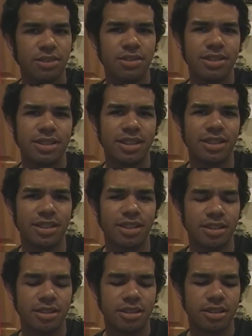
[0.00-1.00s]
not really getting
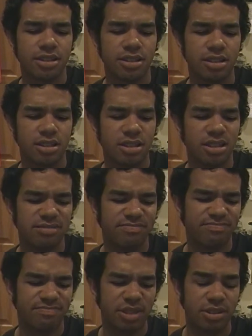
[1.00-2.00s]
anything,
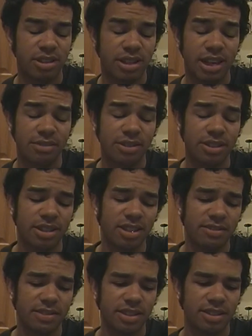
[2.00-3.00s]
um, or can't really
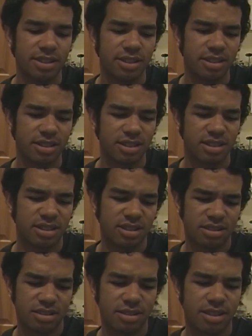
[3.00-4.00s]
think of anything. It
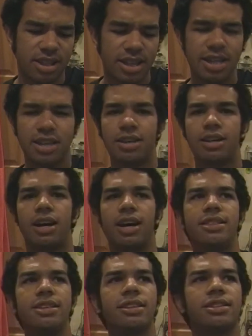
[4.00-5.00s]
just,
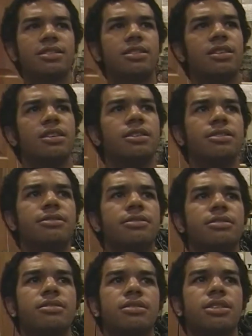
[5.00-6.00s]
I think that's the
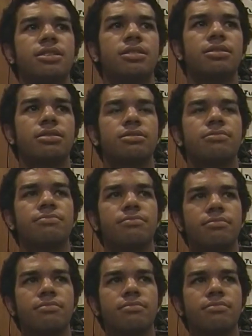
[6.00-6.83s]
that's.